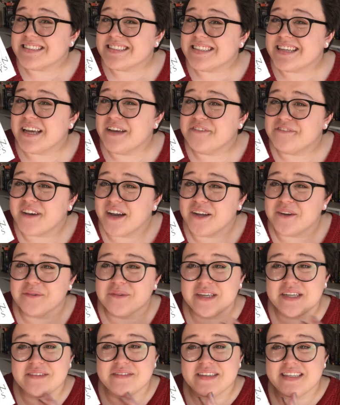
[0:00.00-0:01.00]
if I
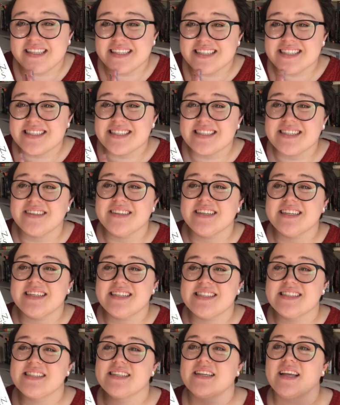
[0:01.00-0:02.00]
reread this
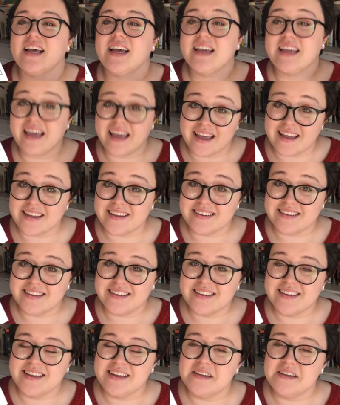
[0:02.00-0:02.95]
series again,